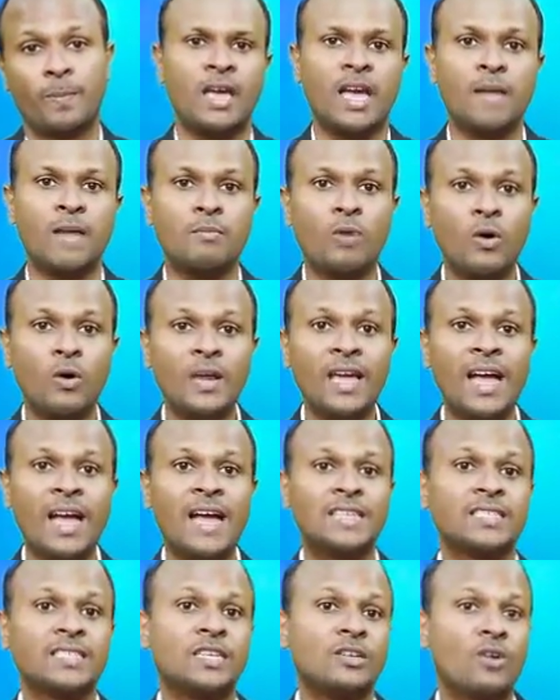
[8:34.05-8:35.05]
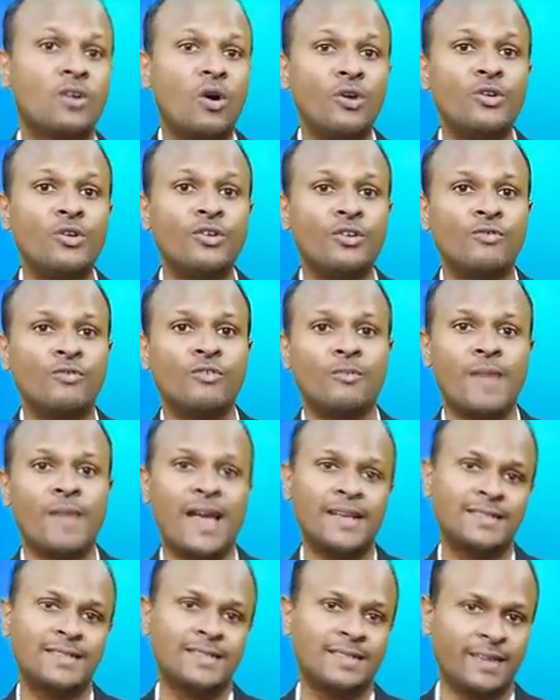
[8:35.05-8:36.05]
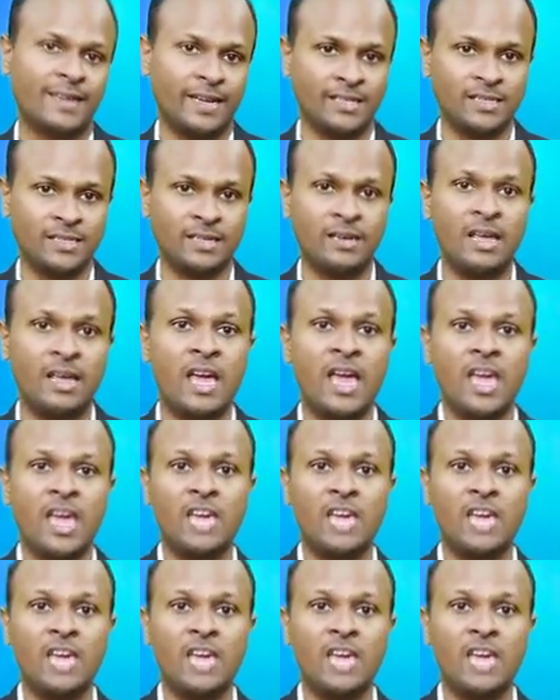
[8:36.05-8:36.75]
A body has a non-uniform acceleration